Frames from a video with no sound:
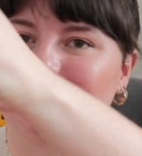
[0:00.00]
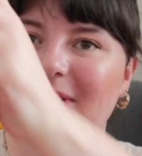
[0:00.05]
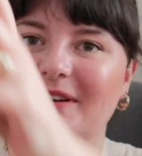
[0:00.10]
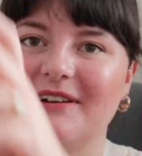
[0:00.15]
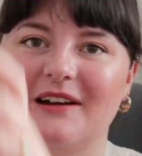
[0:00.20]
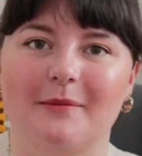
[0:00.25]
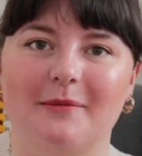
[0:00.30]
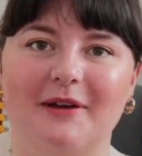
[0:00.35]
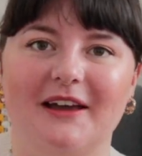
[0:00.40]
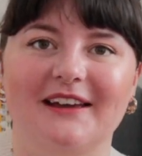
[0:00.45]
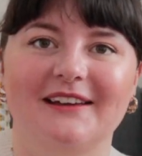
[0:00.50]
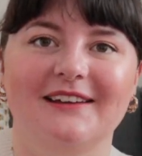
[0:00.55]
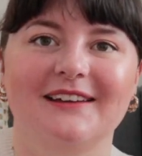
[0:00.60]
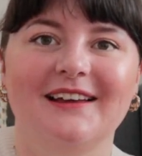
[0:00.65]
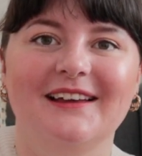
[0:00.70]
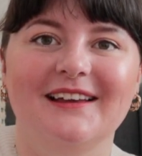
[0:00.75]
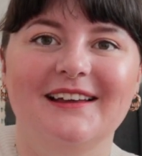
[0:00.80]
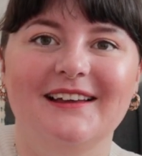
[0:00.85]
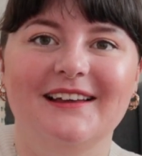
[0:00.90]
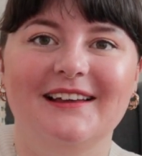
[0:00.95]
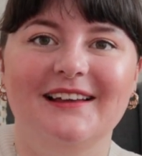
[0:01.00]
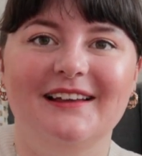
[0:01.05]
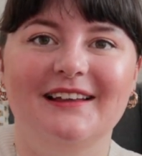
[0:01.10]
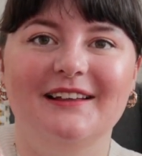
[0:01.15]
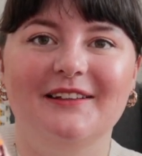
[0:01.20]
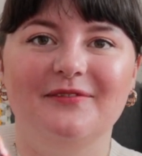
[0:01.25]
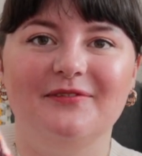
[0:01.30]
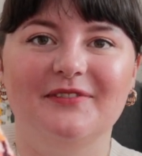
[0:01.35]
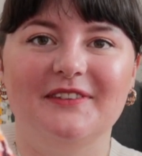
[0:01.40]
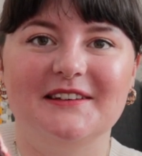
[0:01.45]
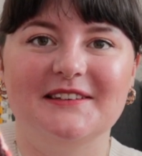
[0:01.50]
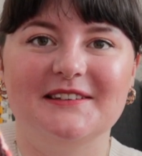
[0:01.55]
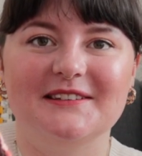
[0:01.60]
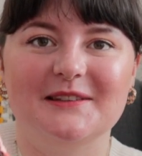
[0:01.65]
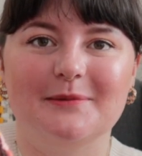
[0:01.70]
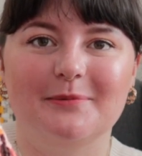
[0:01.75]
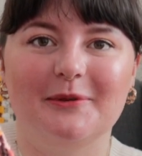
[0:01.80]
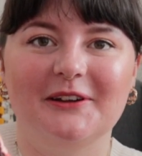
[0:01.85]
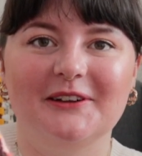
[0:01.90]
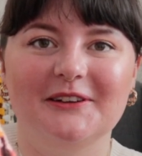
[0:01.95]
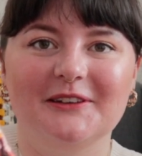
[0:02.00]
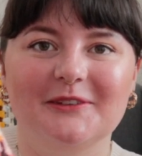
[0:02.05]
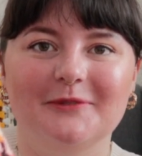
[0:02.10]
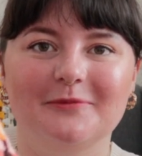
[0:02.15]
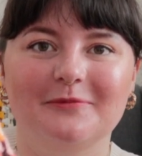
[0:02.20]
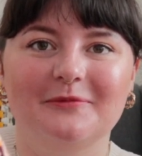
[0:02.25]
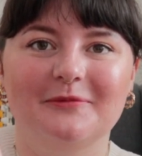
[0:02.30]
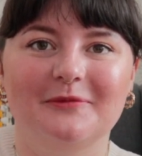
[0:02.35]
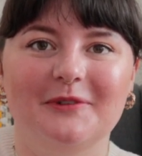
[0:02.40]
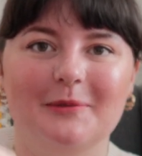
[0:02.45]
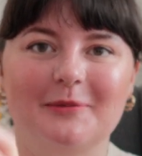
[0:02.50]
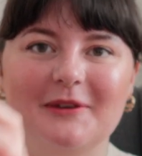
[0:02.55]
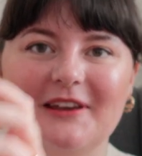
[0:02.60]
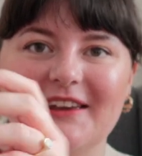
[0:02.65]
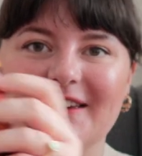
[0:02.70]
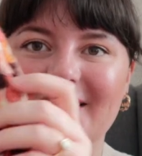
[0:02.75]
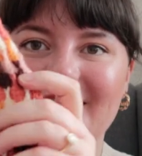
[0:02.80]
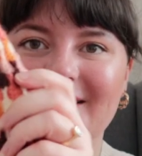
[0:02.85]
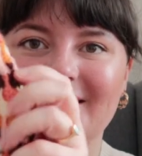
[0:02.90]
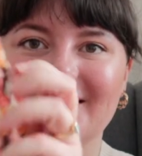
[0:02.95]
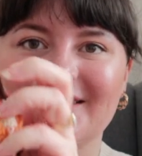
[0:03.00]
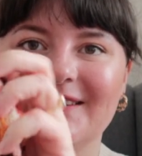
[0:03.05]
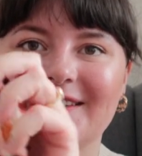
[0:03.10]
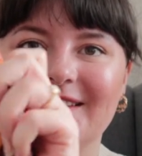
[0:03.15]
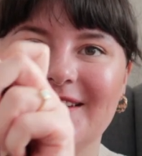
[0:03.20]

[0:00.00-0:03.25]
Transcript: Where am I? This is the bottom ribbing.